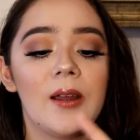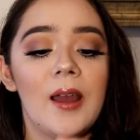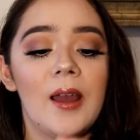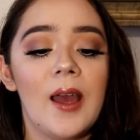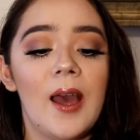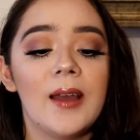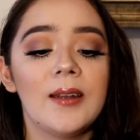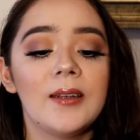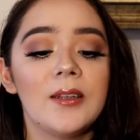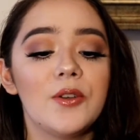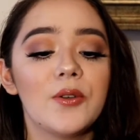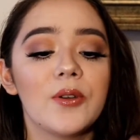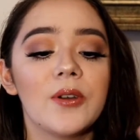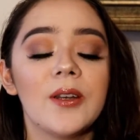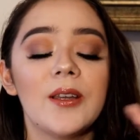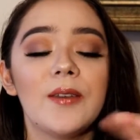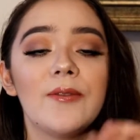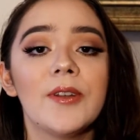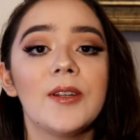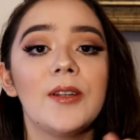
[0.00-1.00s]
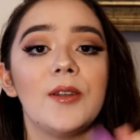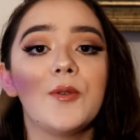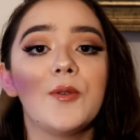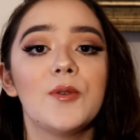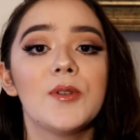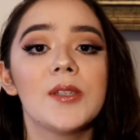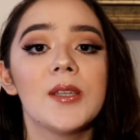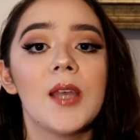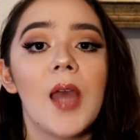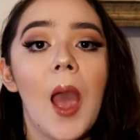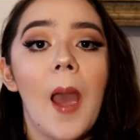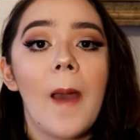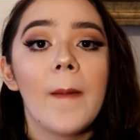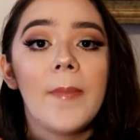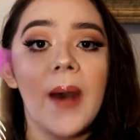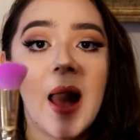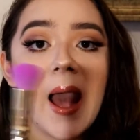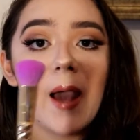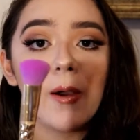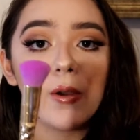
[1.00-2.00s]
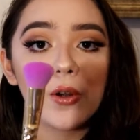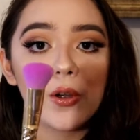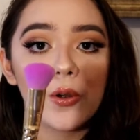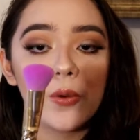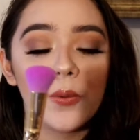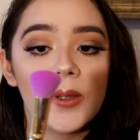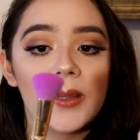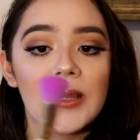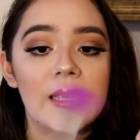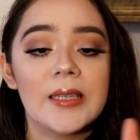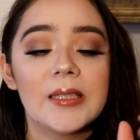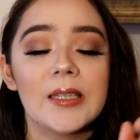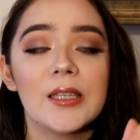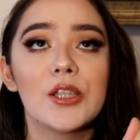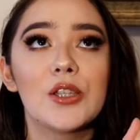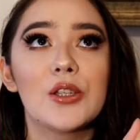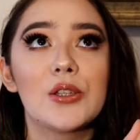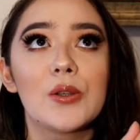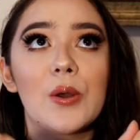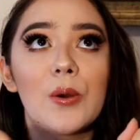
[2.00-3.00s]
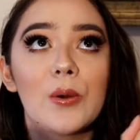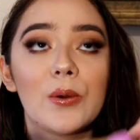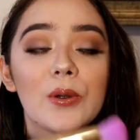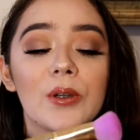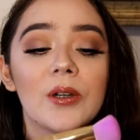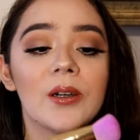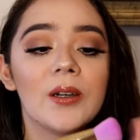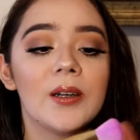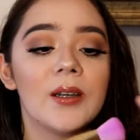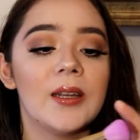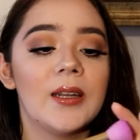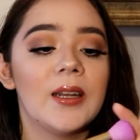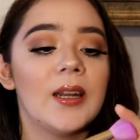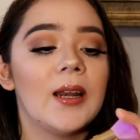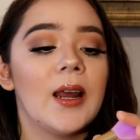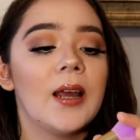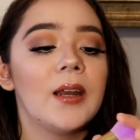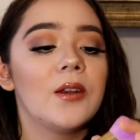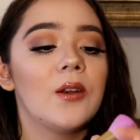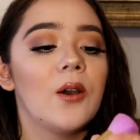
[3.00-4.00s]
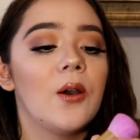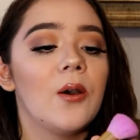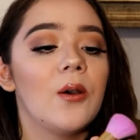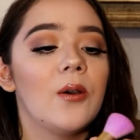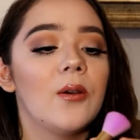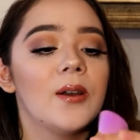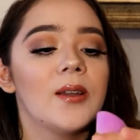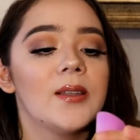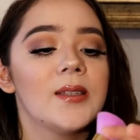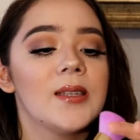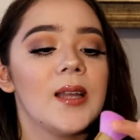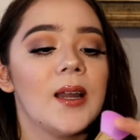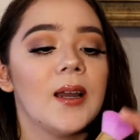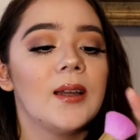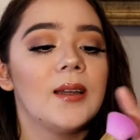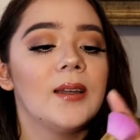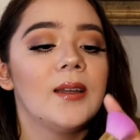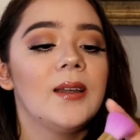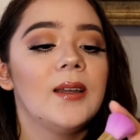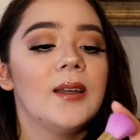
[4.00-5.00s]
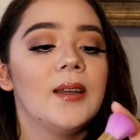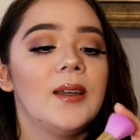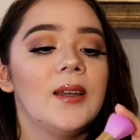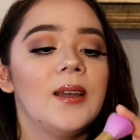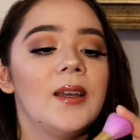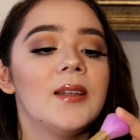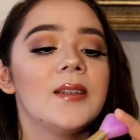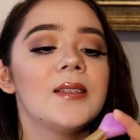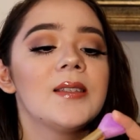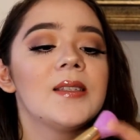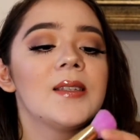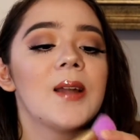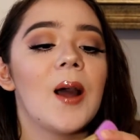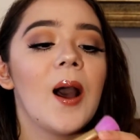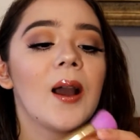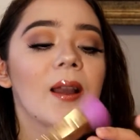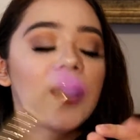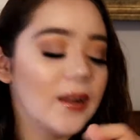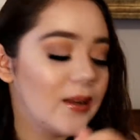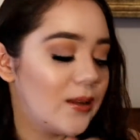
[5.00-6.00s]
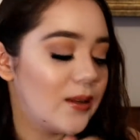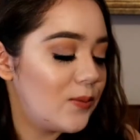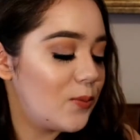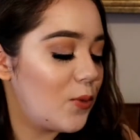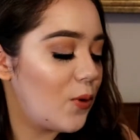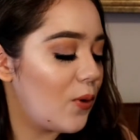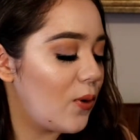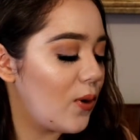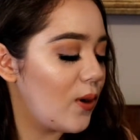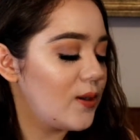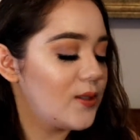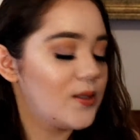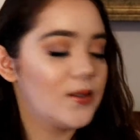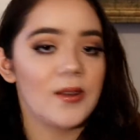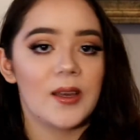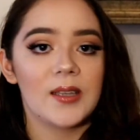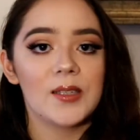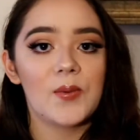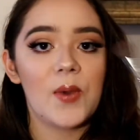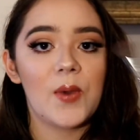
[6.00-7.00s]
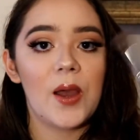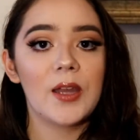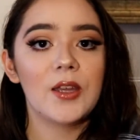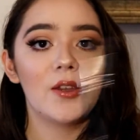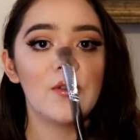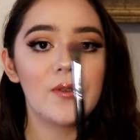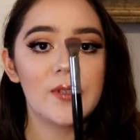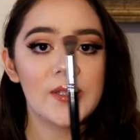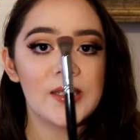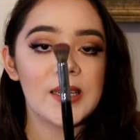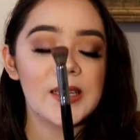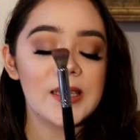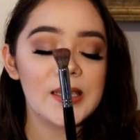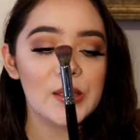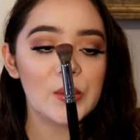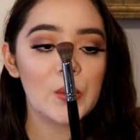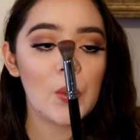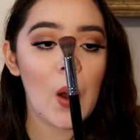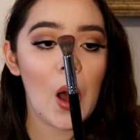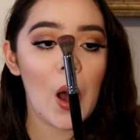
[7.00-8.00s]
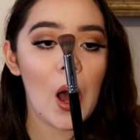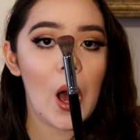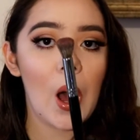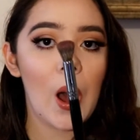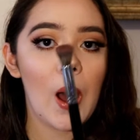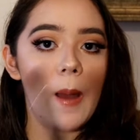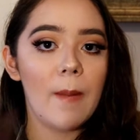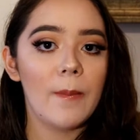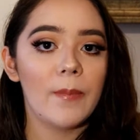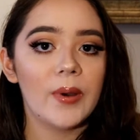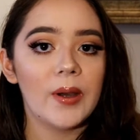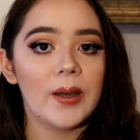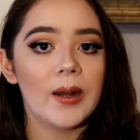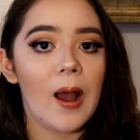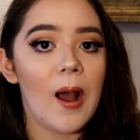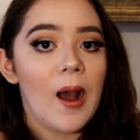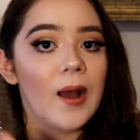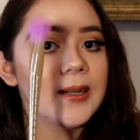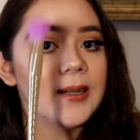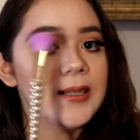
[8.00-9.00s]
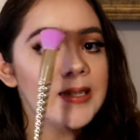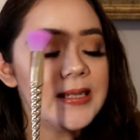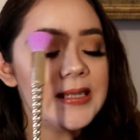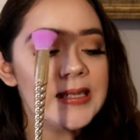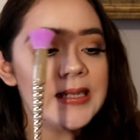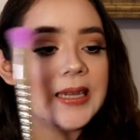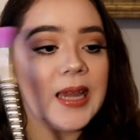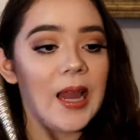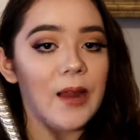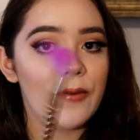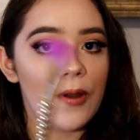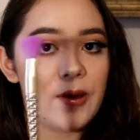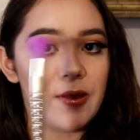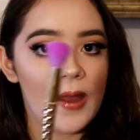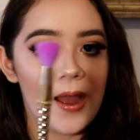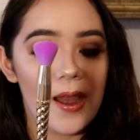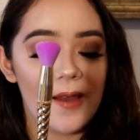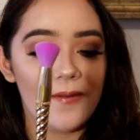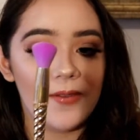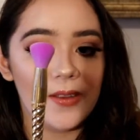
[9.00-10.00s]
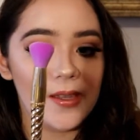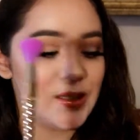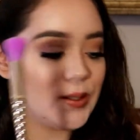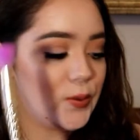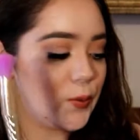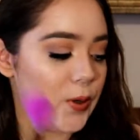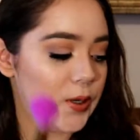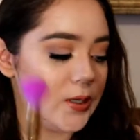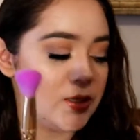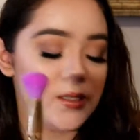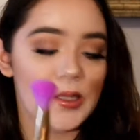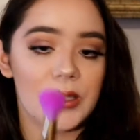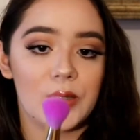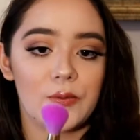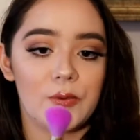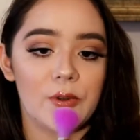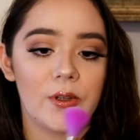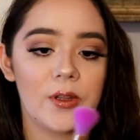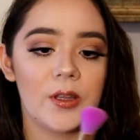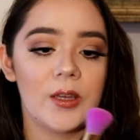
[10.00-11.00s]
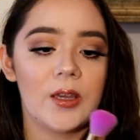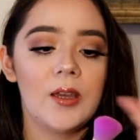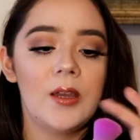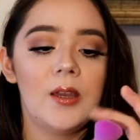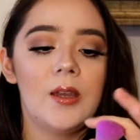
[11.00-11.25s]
And you can even use powder with this. It's so good. And I know it's not in stock anymore, so that's why I use this one. But honestly, I'd rather have this one. This is really...